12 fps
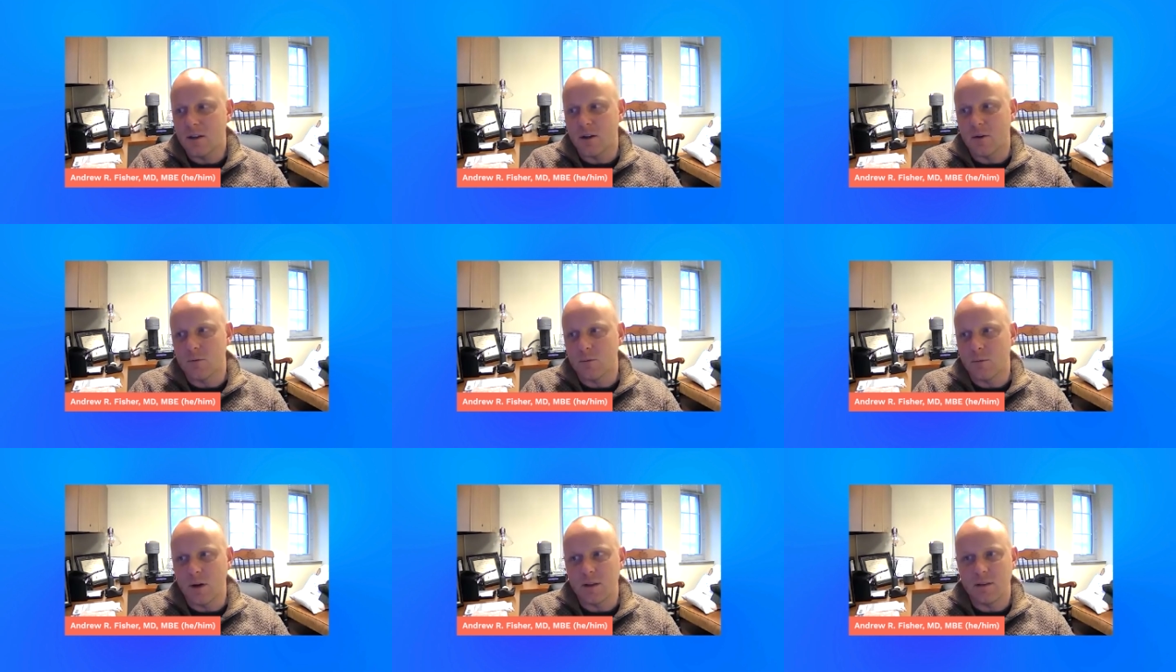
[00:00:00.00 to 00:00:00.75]
you
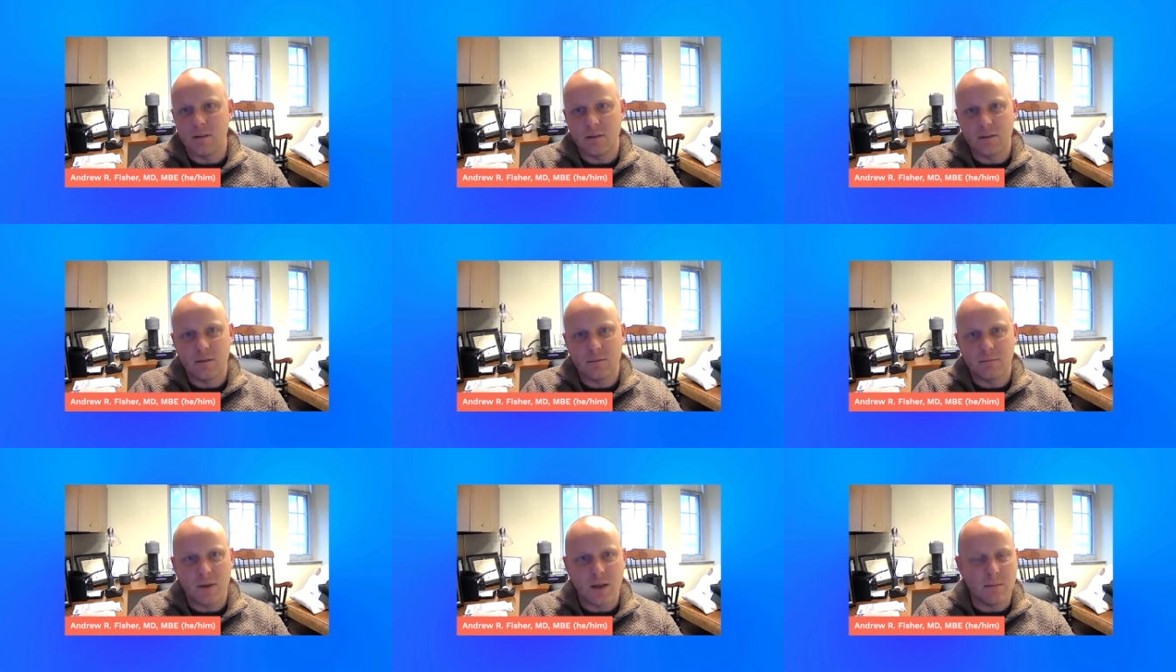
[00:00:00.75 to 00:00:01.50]
know, what
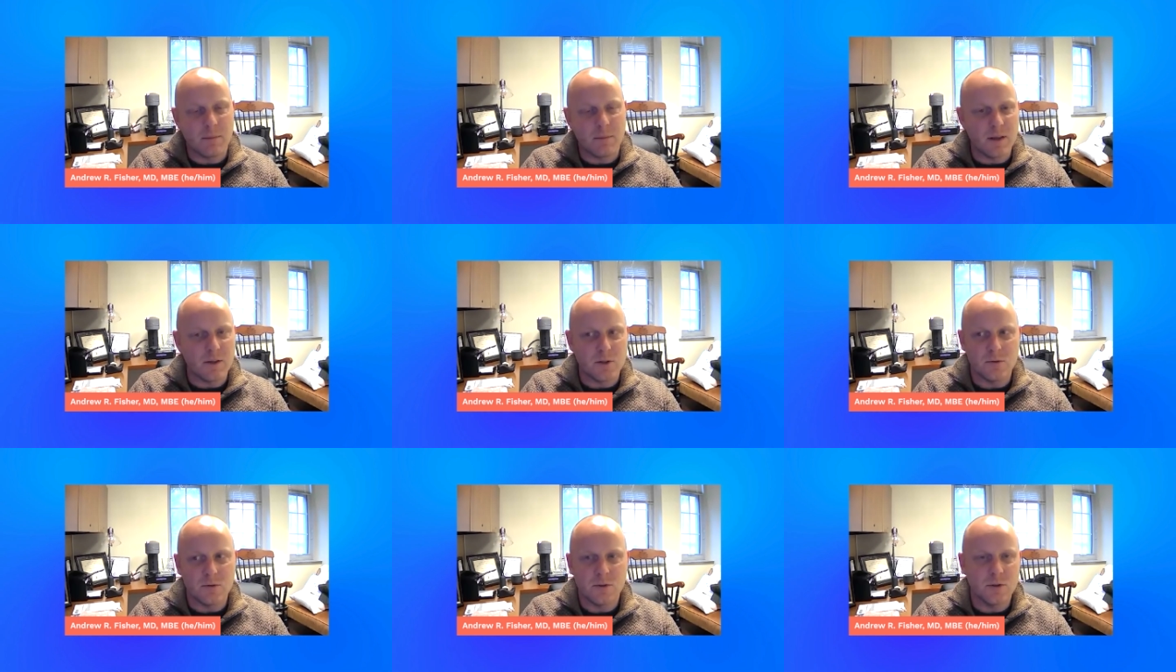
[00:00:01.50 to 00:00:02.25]
may be
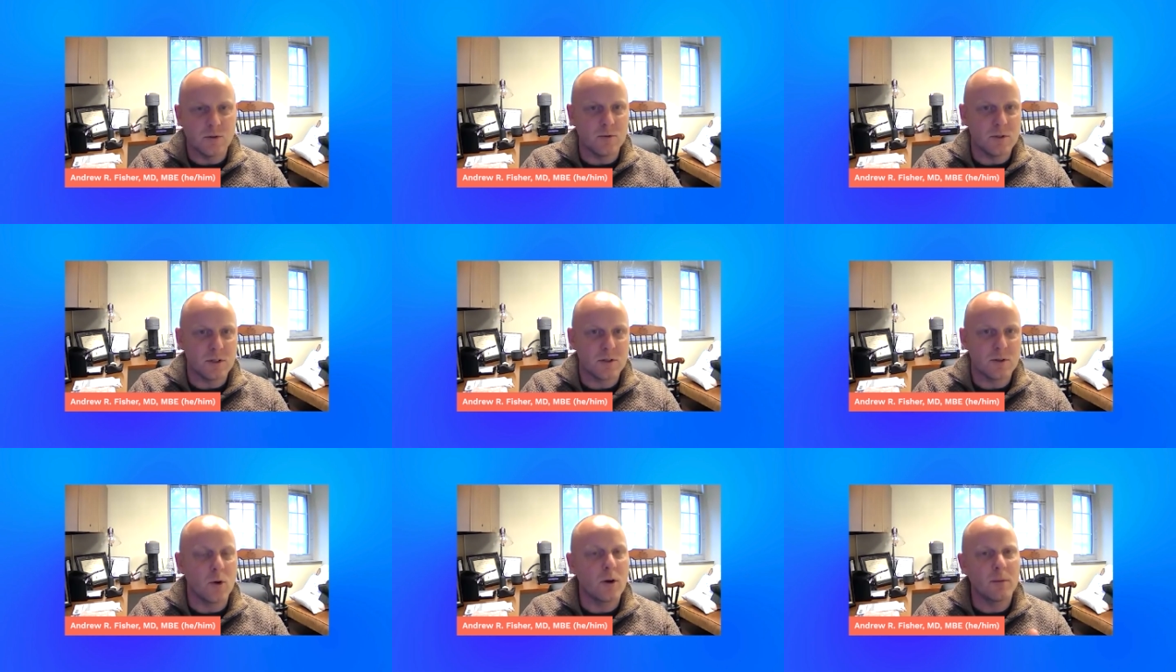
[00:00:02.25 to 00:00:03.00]
due to
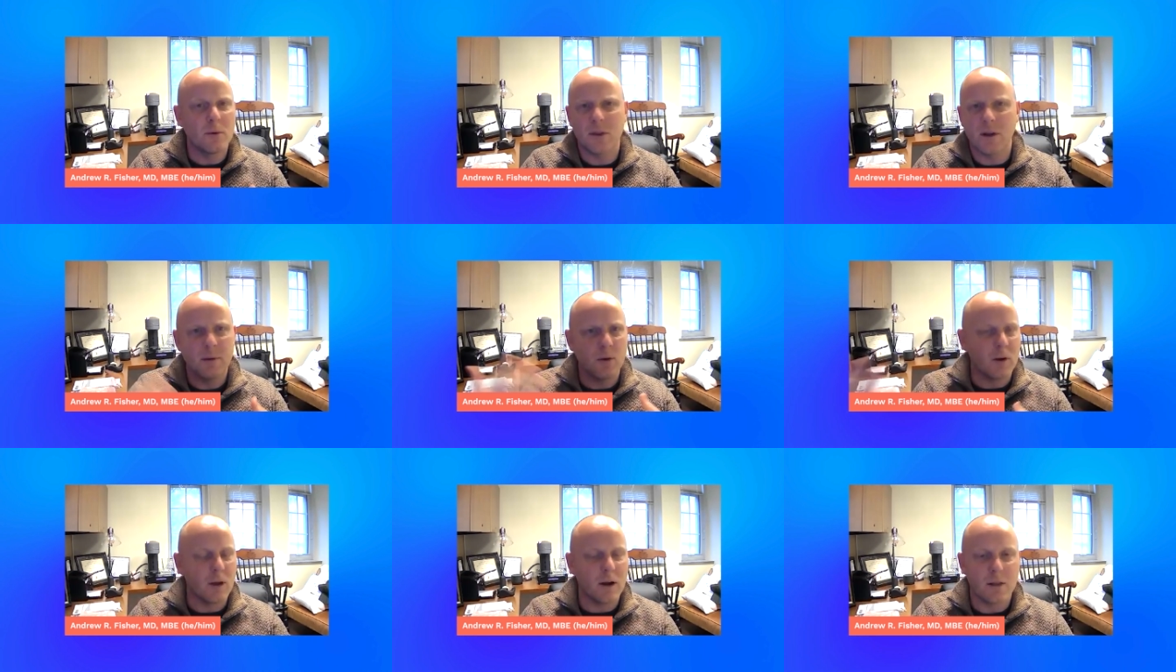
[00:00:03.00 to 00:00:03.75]
just their hormone
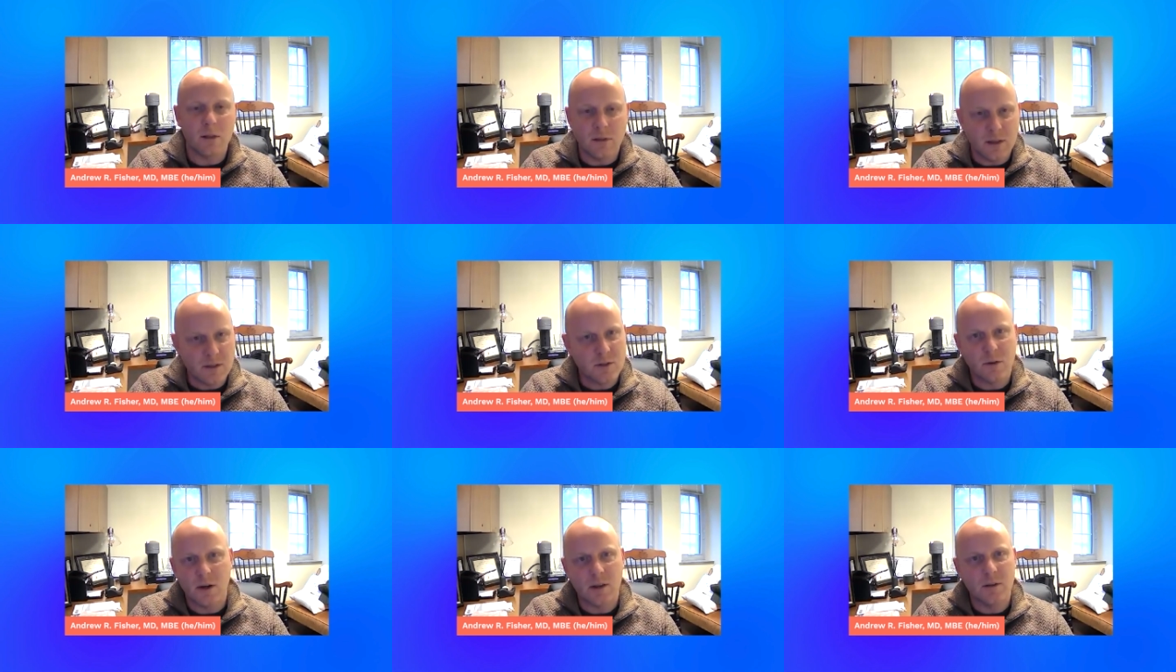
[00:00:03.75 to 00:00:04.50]
therapy or other
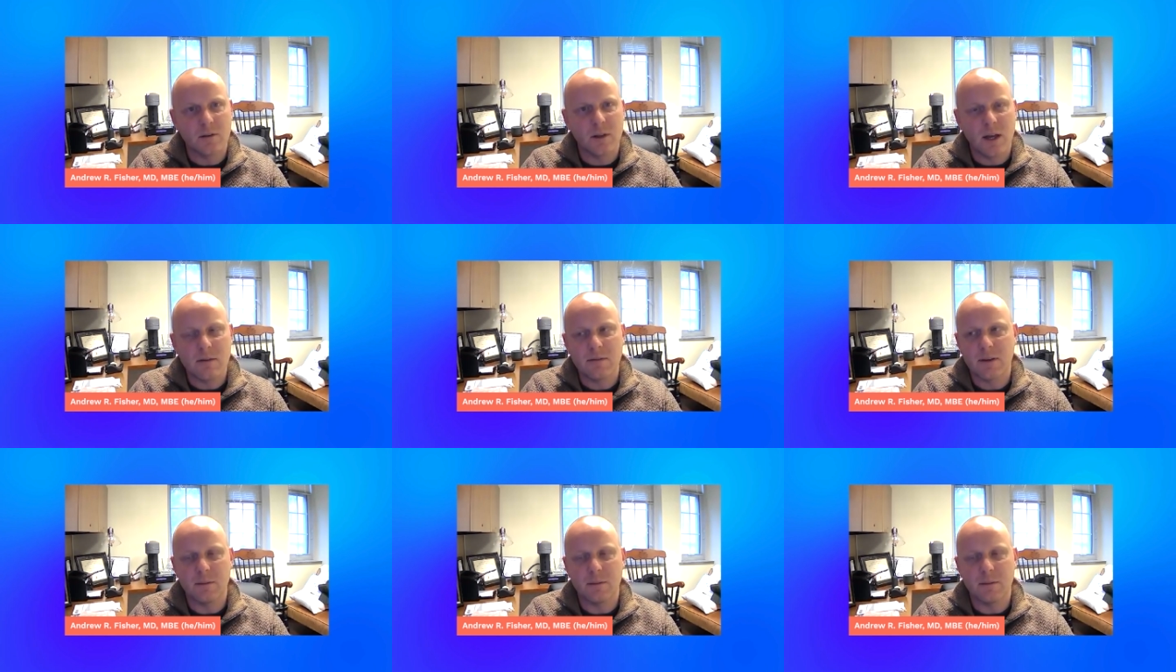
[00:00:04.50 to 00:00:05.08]
things going on in their life.